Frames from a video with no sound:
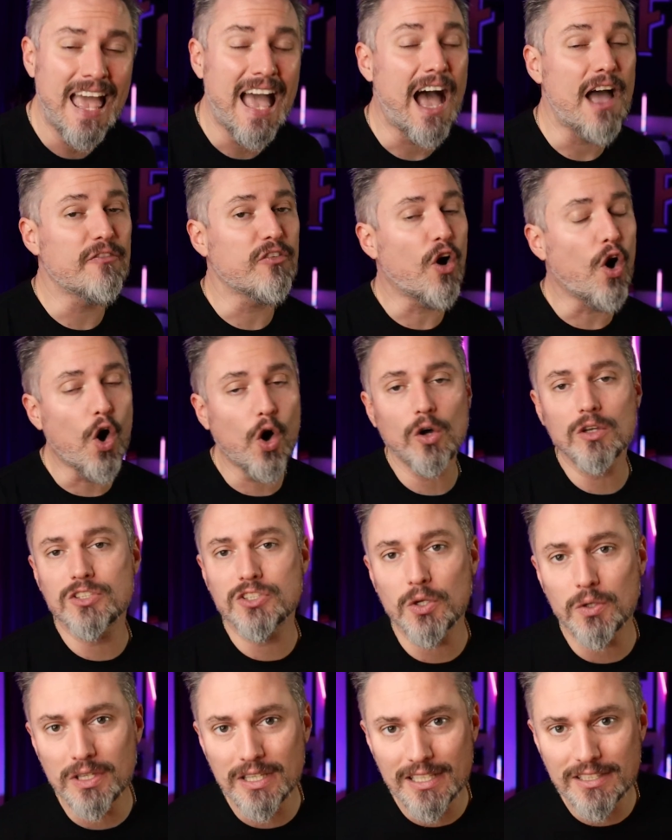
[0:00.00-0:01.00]
I've
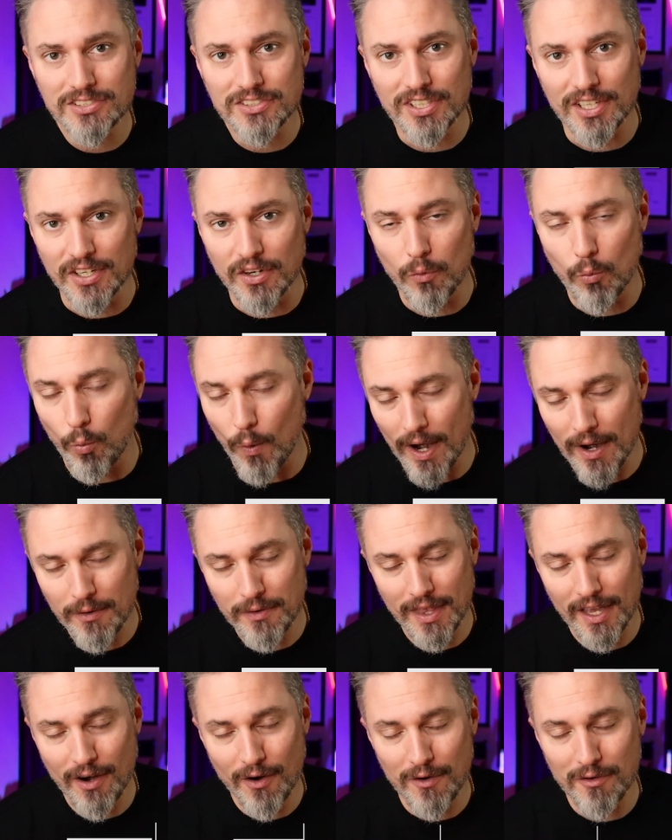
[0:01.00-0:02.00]
also listed where
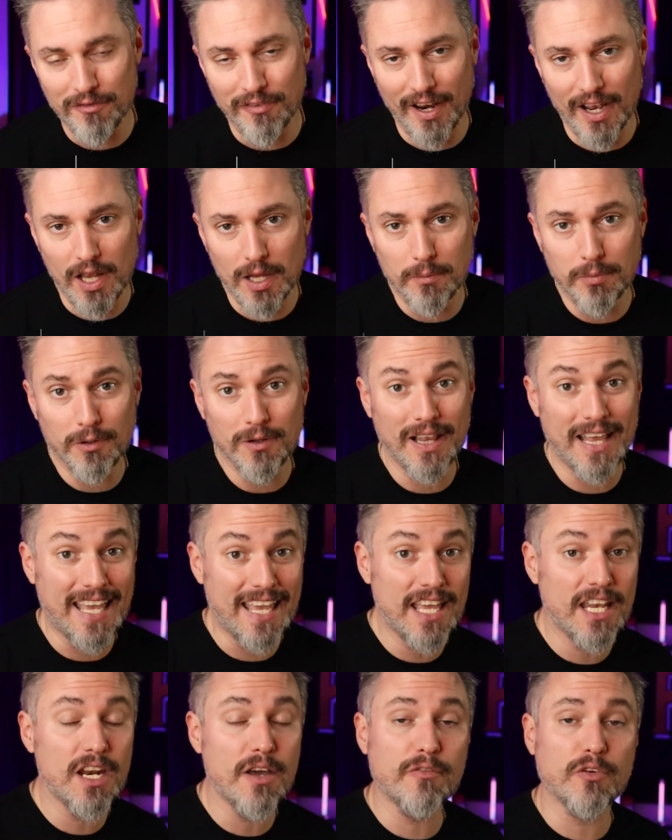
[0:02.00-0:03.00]
they are available
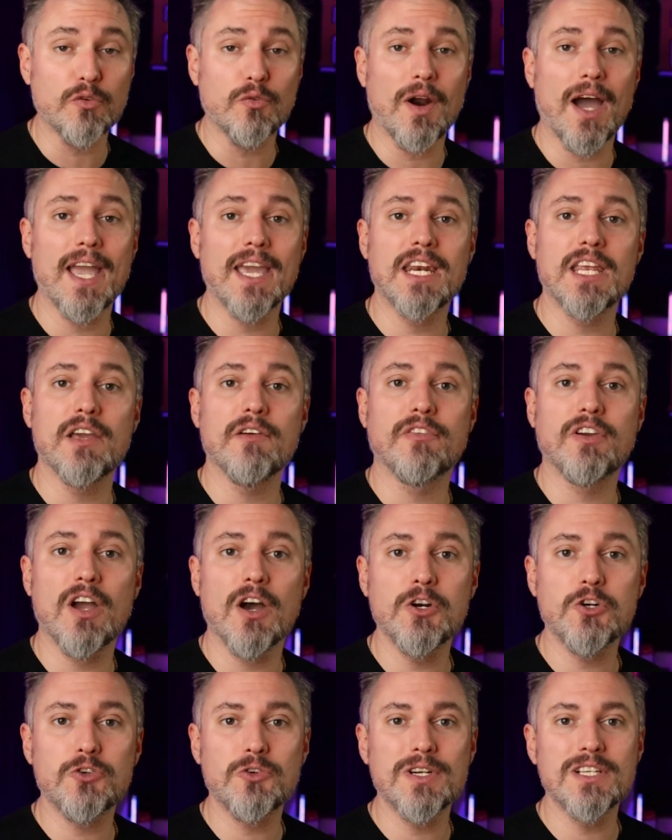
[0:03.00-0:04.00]
in a variety of
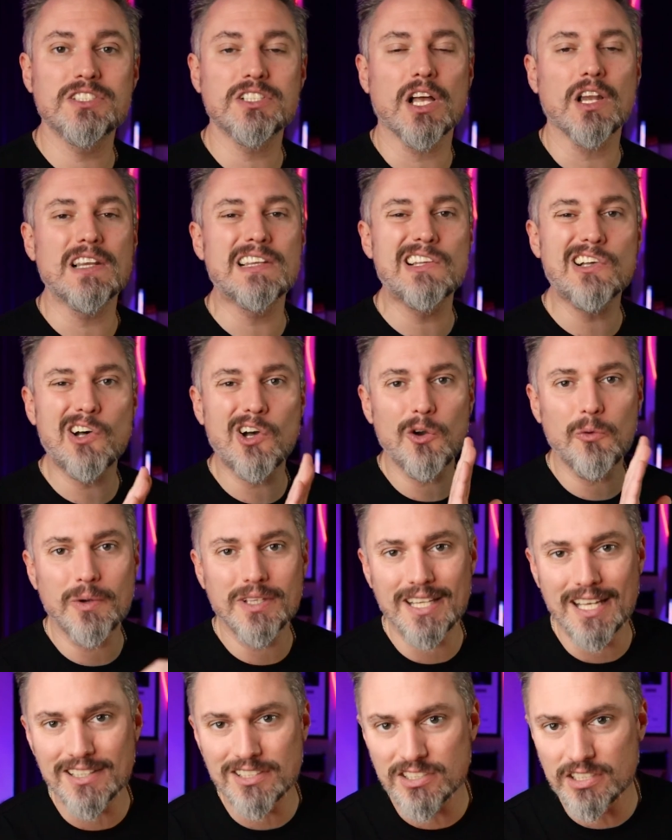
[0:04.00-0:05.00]
countries, along
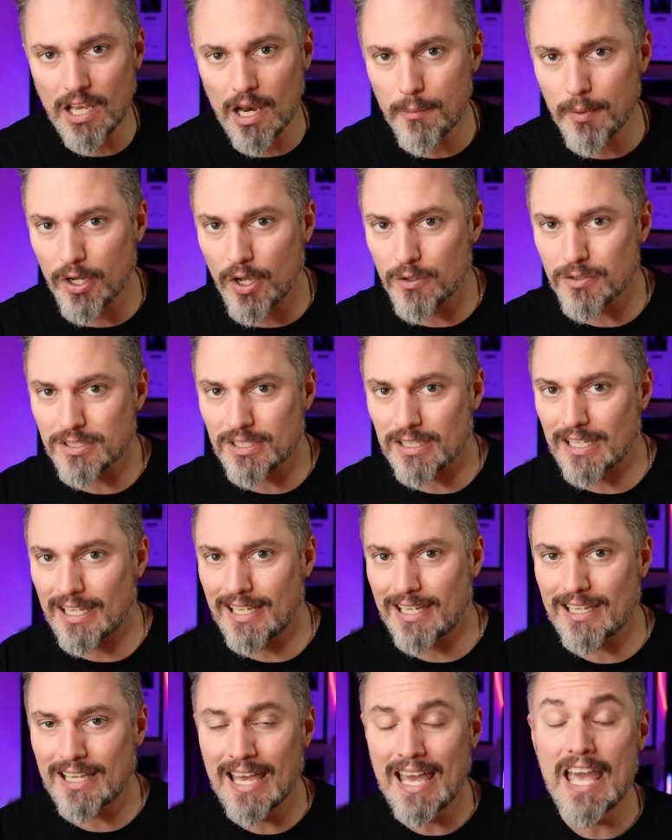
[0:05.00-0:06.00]
with that CyberGhost
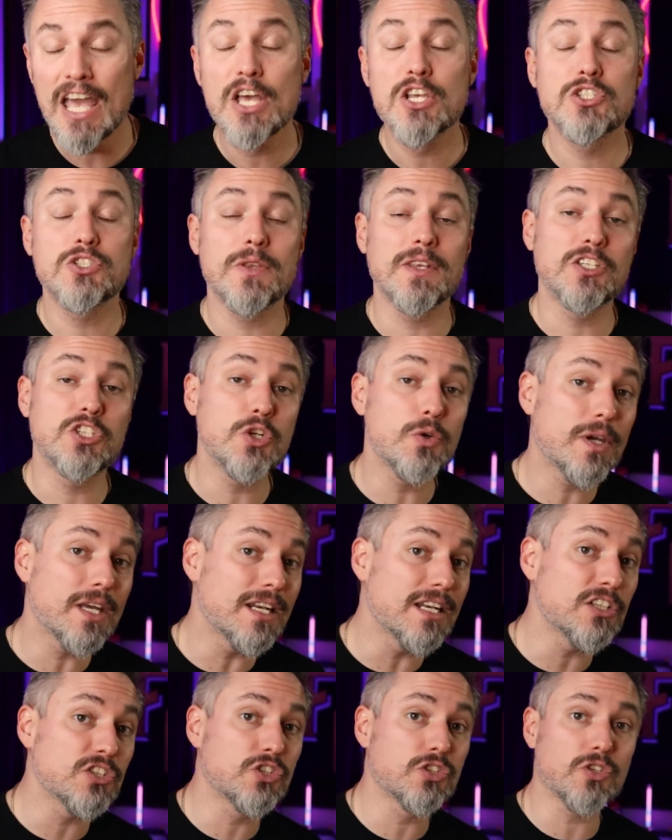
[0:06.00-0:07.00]
link, so that you
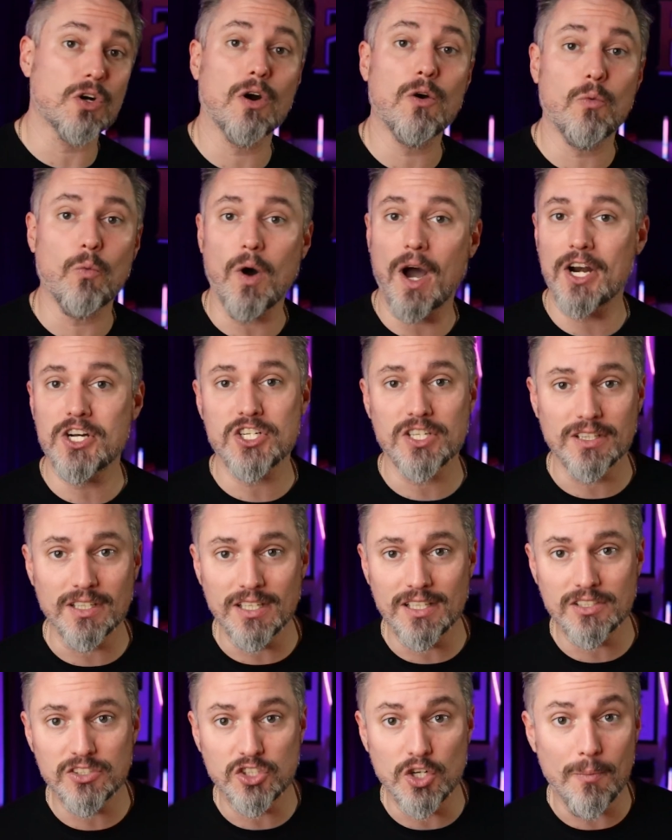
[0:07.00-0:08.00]
can start watching
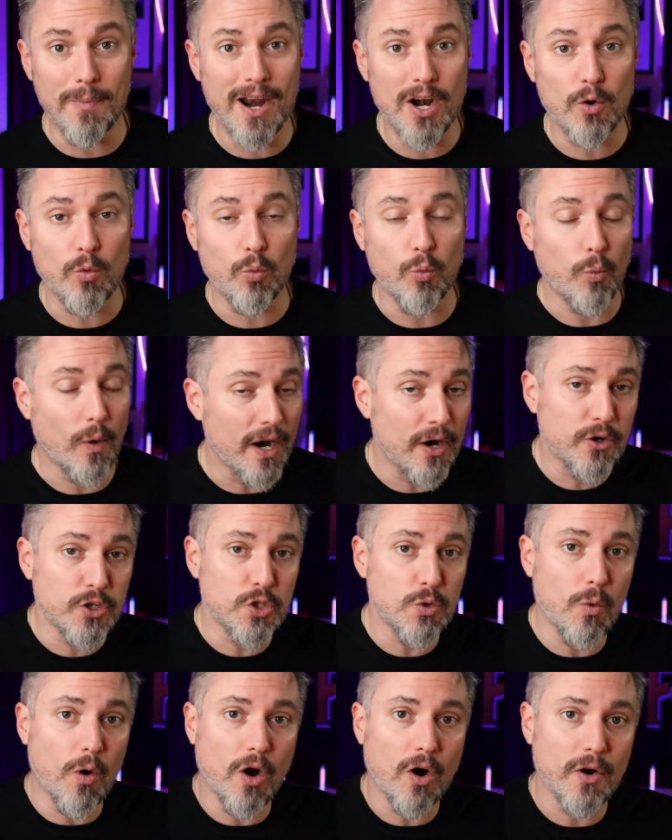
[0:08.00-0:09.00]
these no matter where
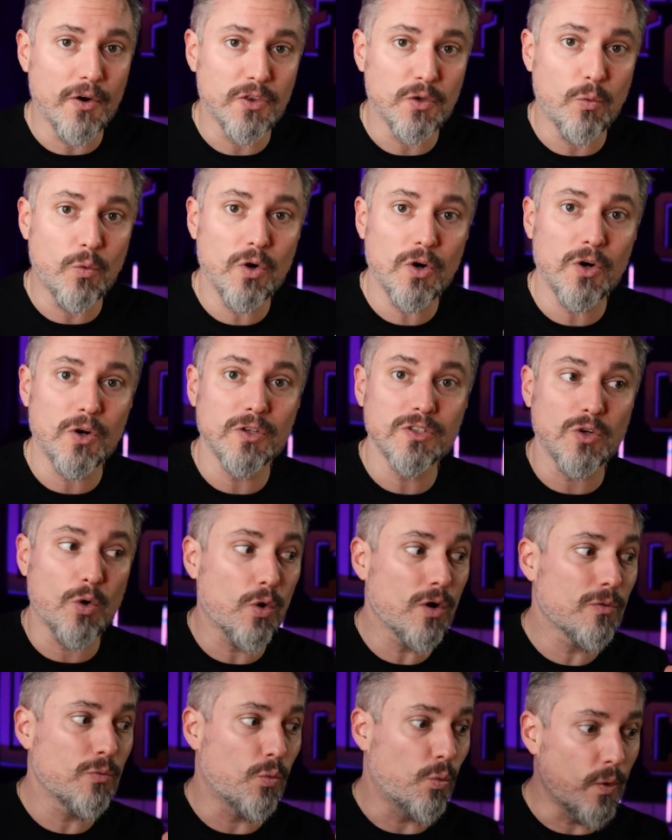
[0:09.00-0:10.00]
you are in the world
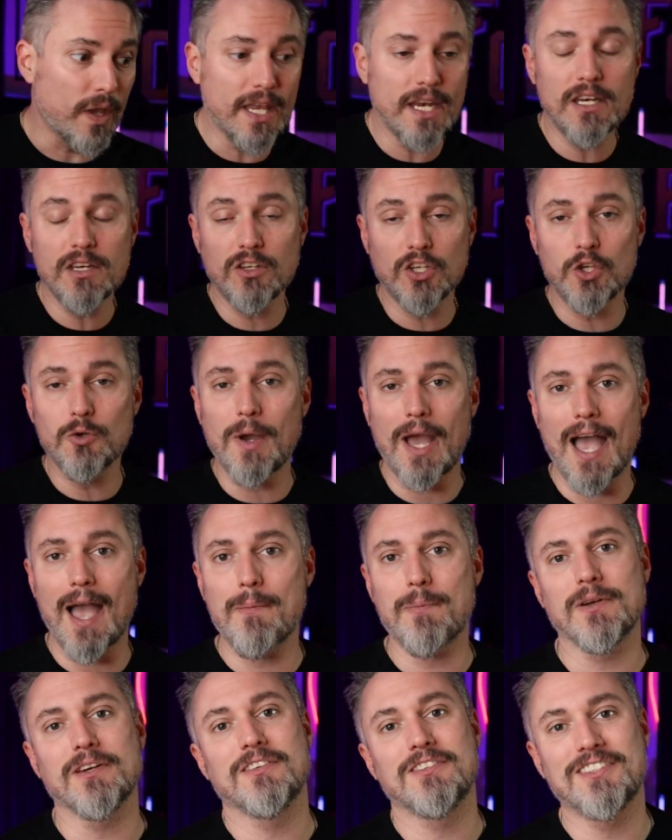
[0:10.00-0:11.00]
or when you
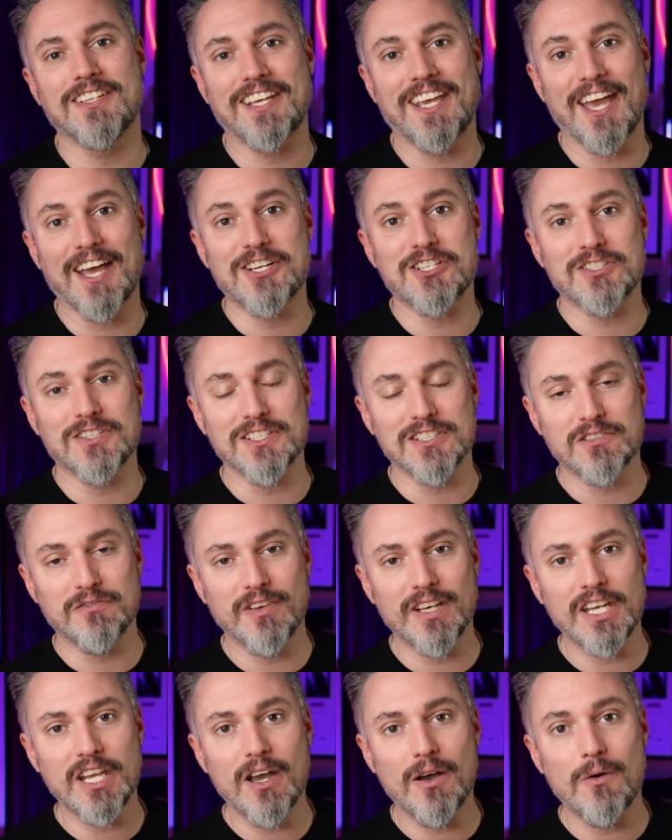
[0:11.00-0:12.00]
happened to catch this
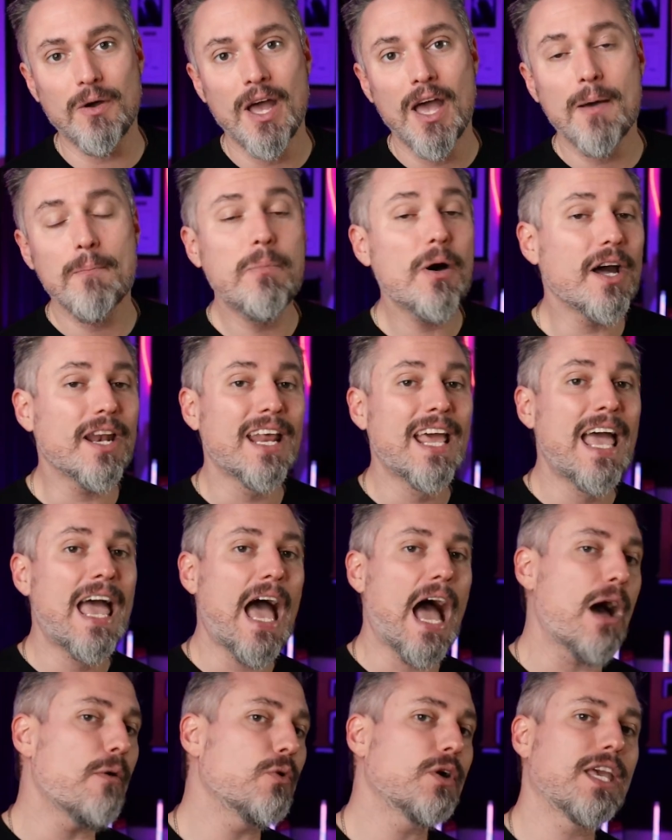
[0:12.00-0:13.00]
video. But
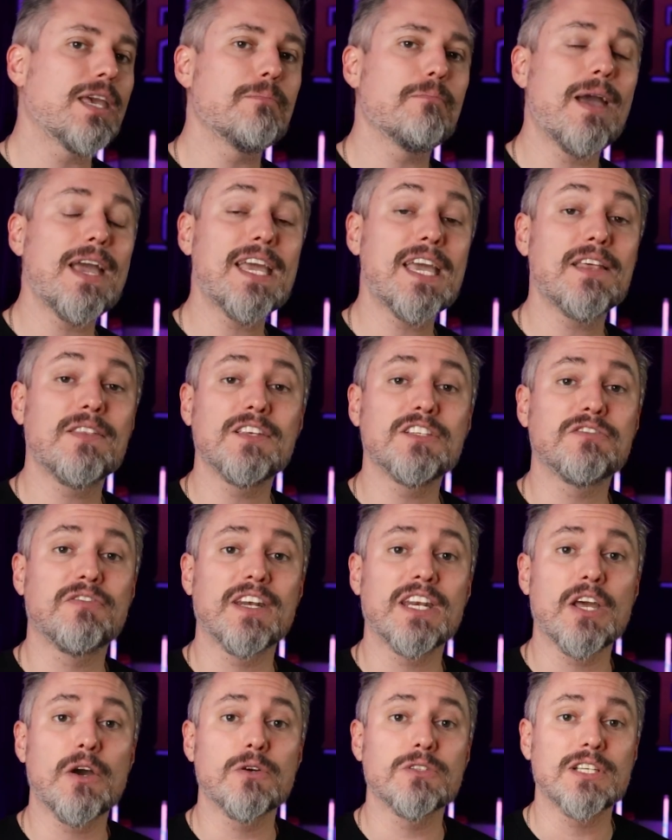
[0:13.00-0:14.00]
I will keep making these
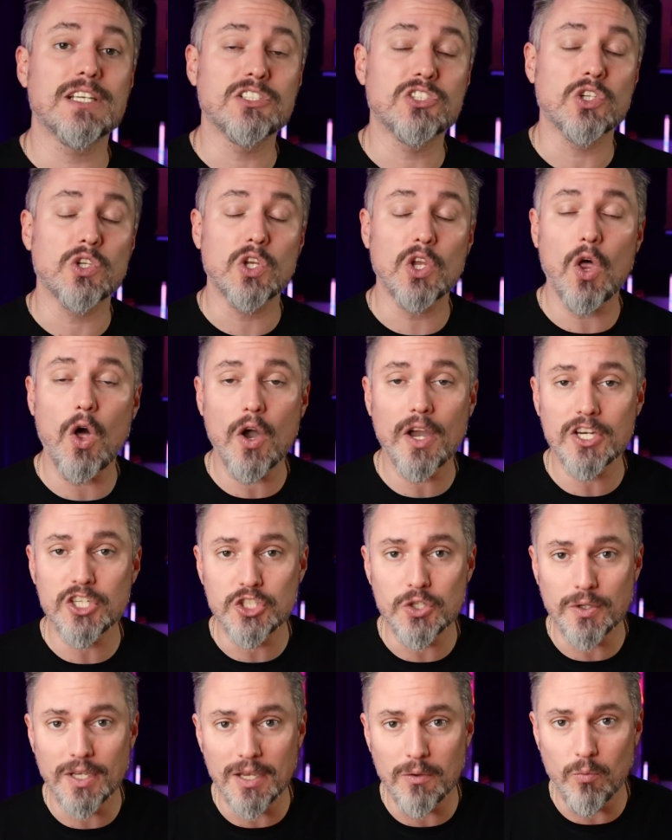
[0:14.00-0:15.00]
videos as long
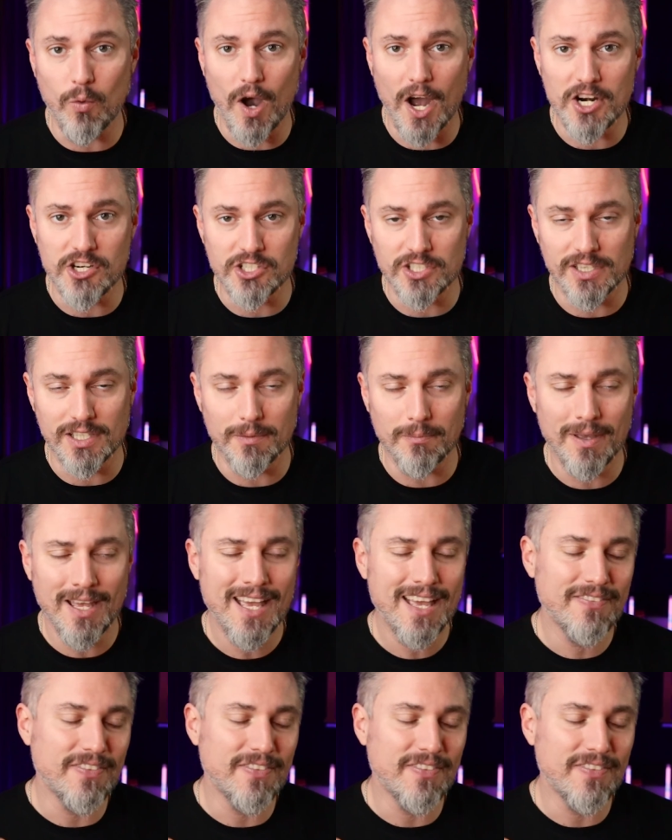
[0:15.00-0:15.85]
as you keep watching them.